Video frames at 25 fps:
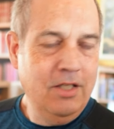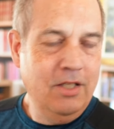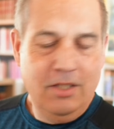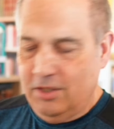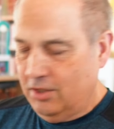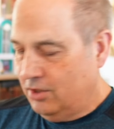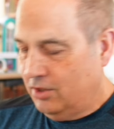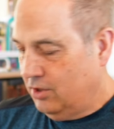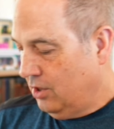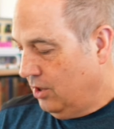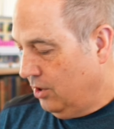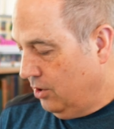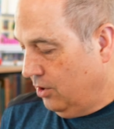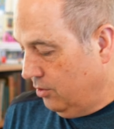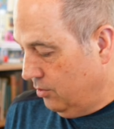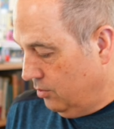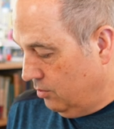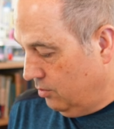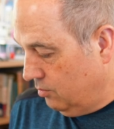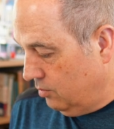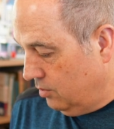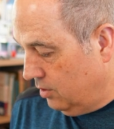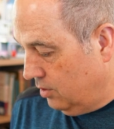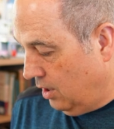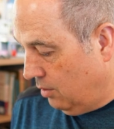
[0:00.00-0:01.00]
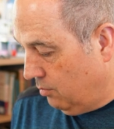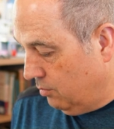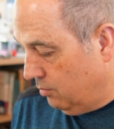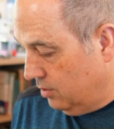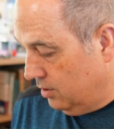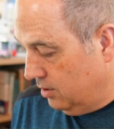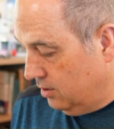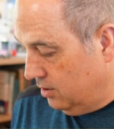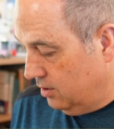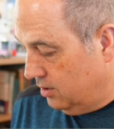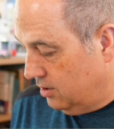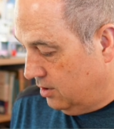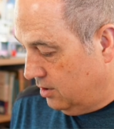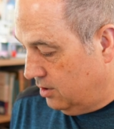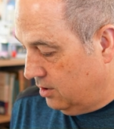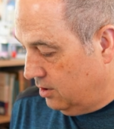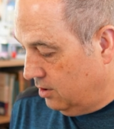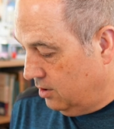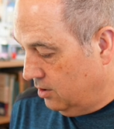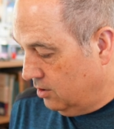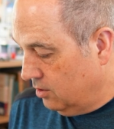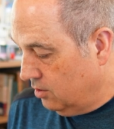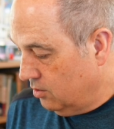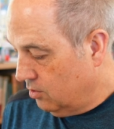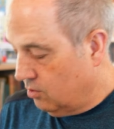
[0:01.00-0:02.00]
So, that
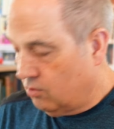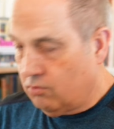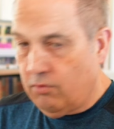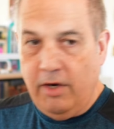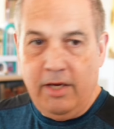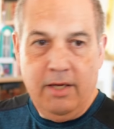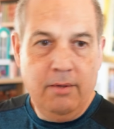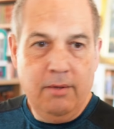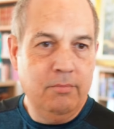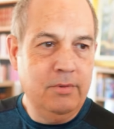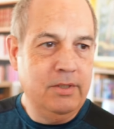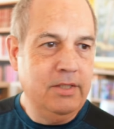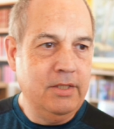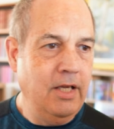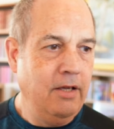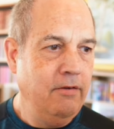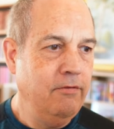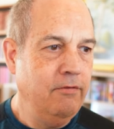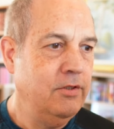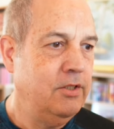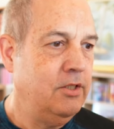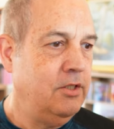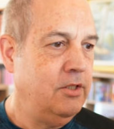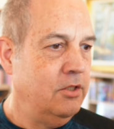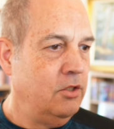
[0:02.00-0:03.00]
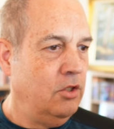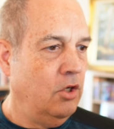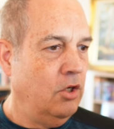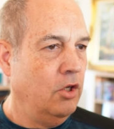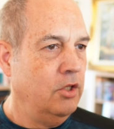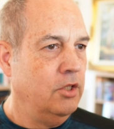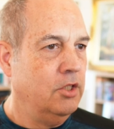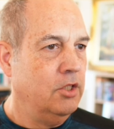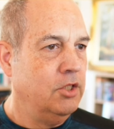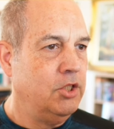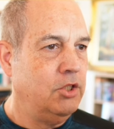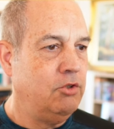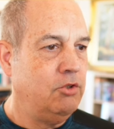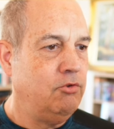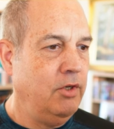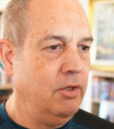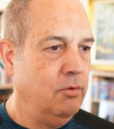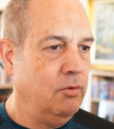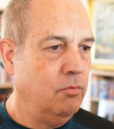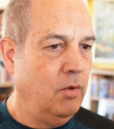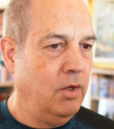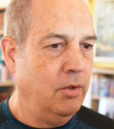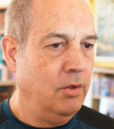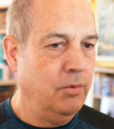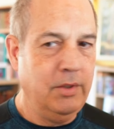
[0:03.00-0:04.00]
was Graeme Davison on the street
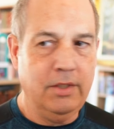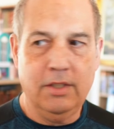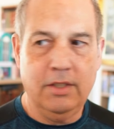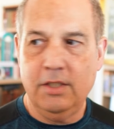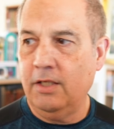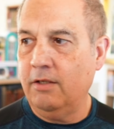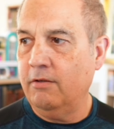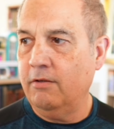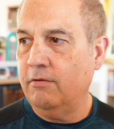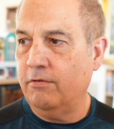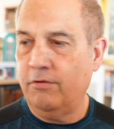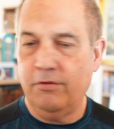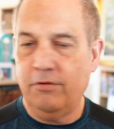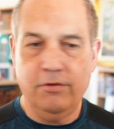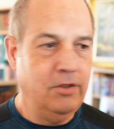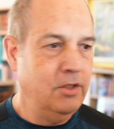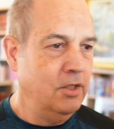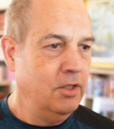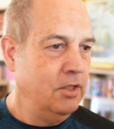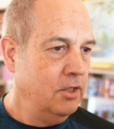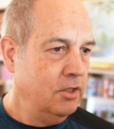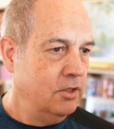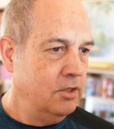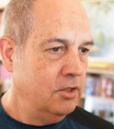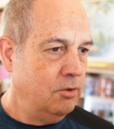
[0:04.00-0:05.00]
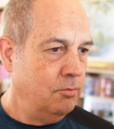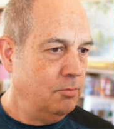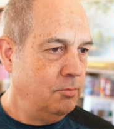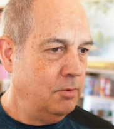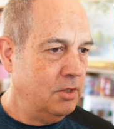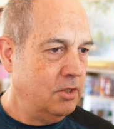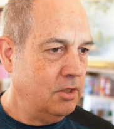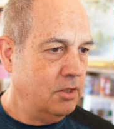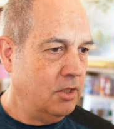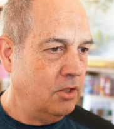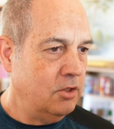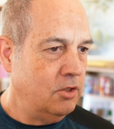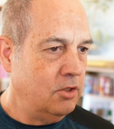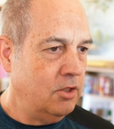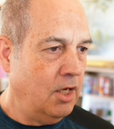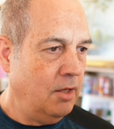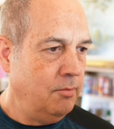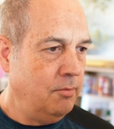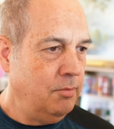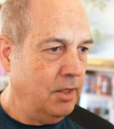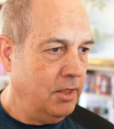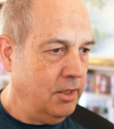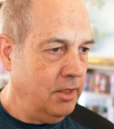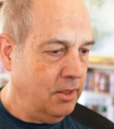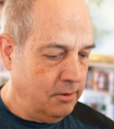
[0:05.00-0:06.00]
where we live. So, I'm just going to
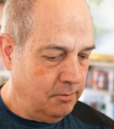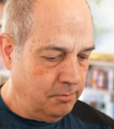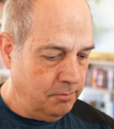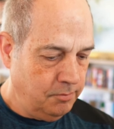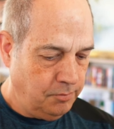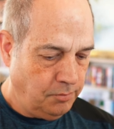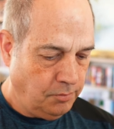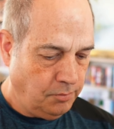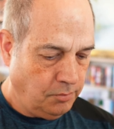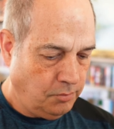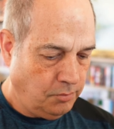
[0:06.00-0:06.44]
type that in.